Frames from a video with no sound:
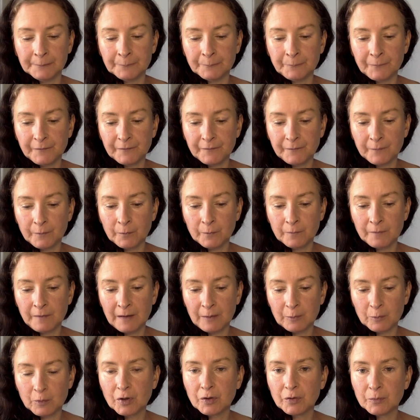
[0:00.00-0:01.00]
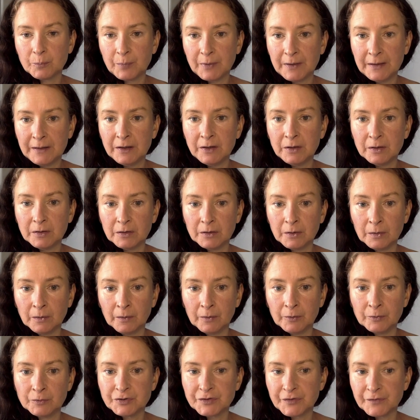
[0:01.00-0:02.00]
So that could be,
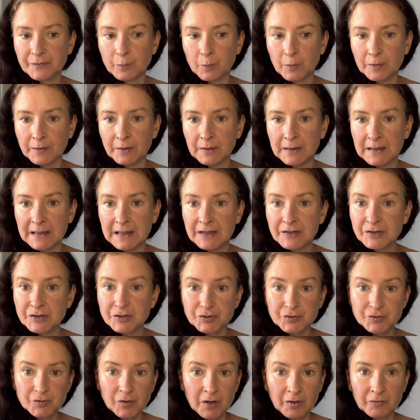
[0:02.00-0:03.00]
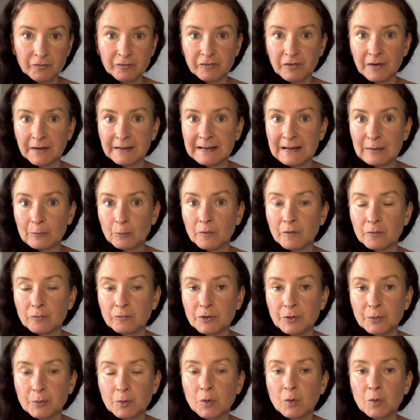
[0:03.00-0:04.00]
just what you need to try and find out what the
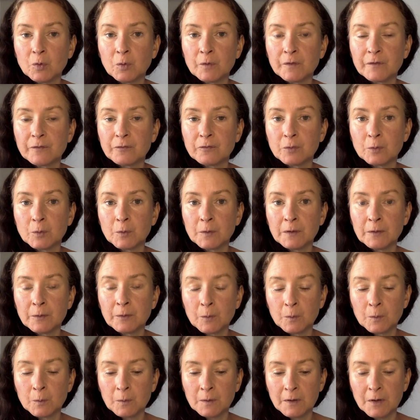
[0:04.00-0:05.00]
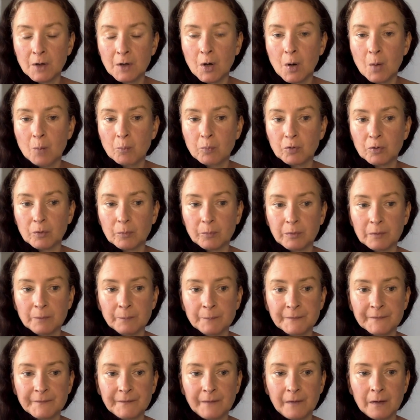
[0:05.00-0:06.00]
root cause of all your
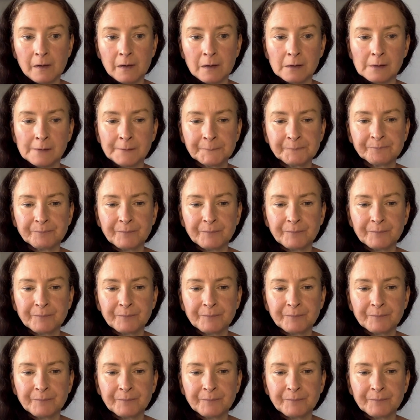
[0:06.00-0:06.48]
problems are.